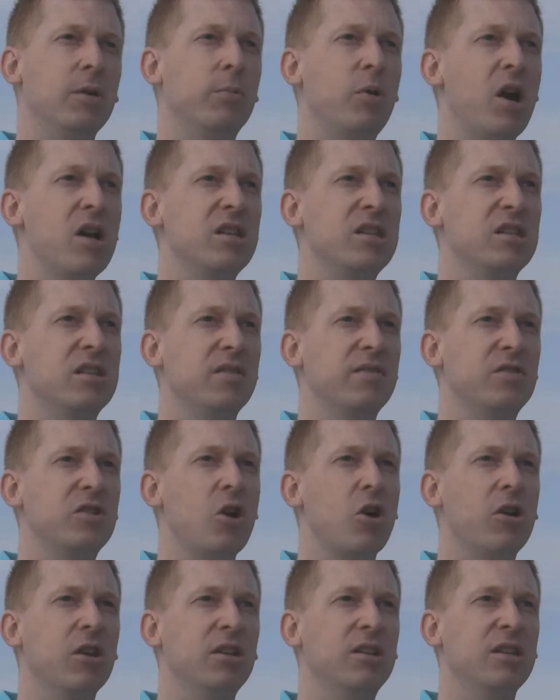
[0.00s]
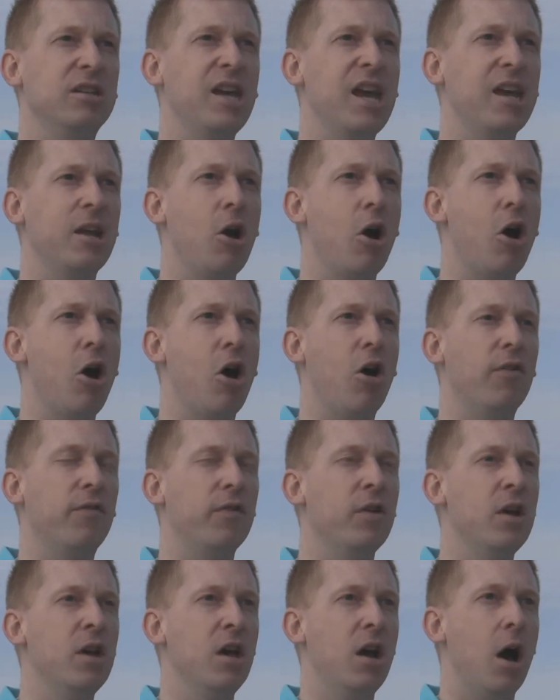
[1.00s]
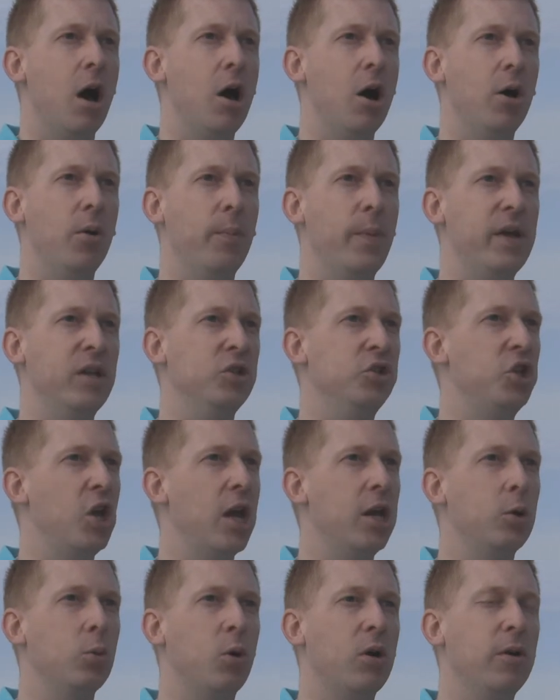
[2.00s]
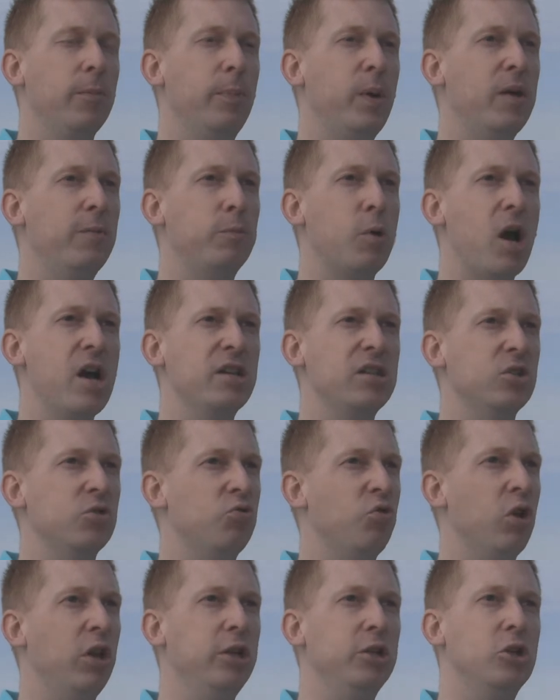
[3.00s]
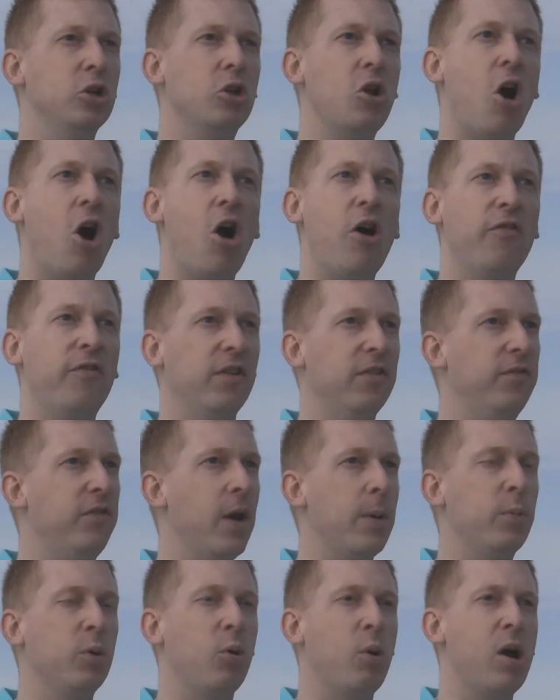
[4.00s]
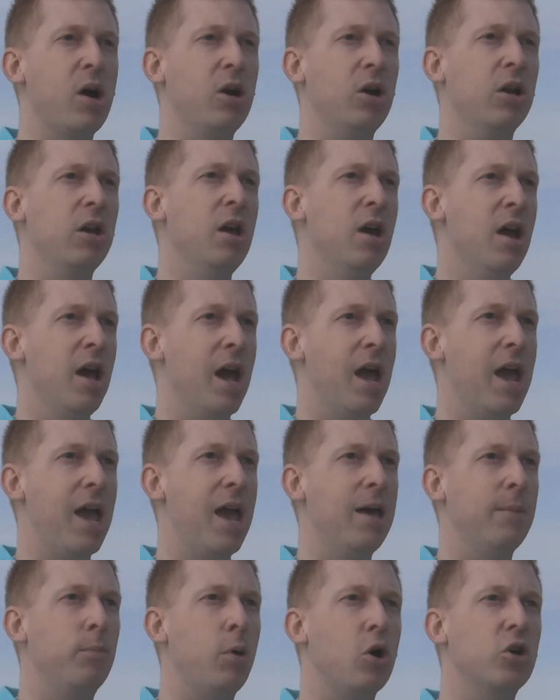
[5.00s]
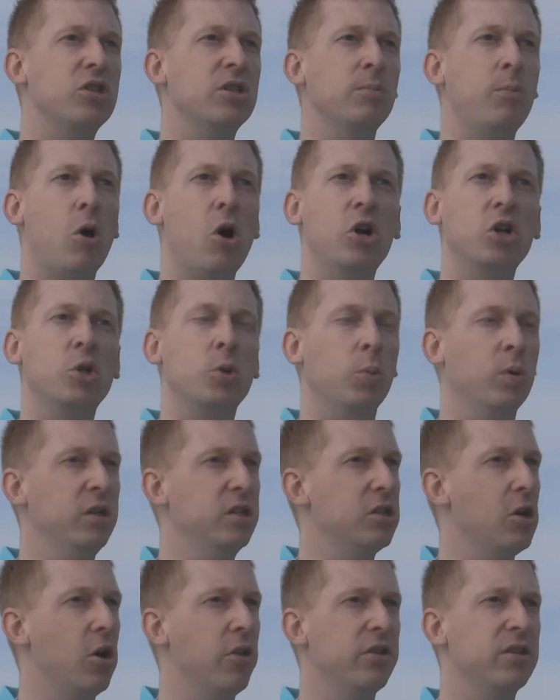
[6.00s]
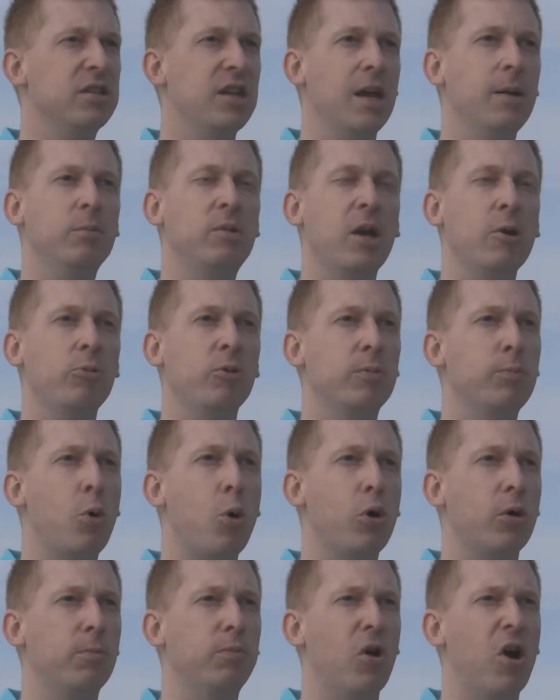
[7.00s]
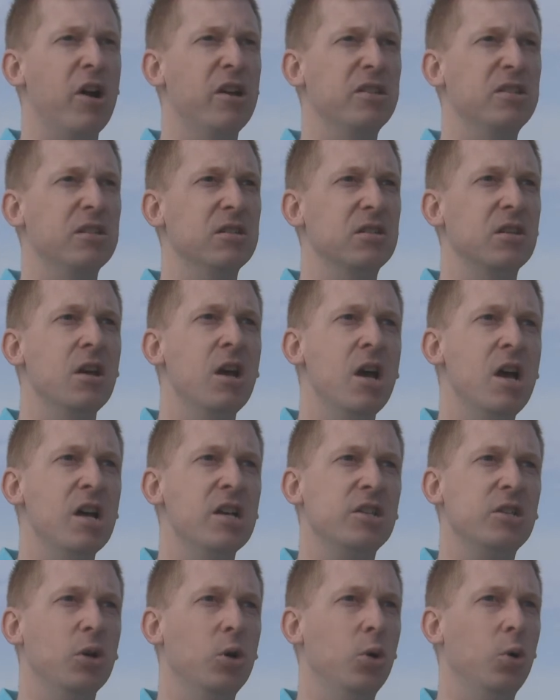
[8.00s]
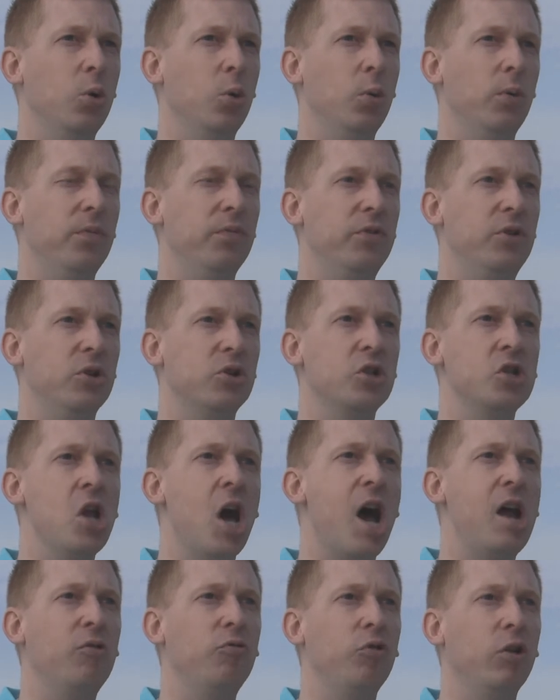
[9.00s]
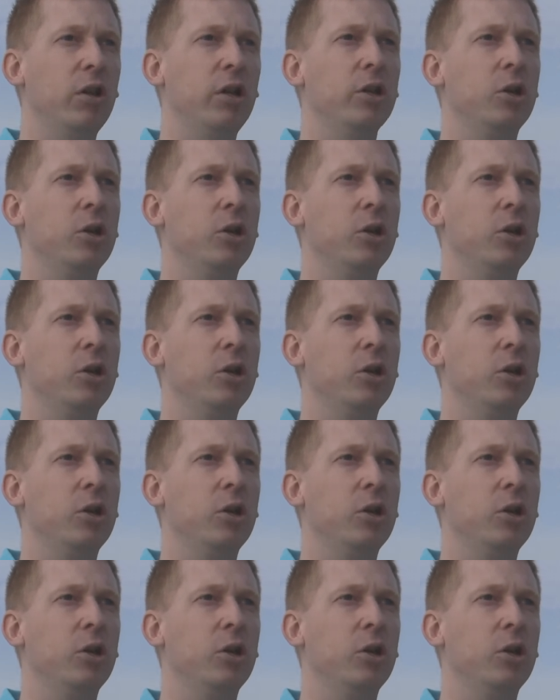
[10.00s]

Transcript: prices have started to take off. Um, in January, beef prices really took off. In February and parts of March, we saw the same thing with pork prices. So there's not really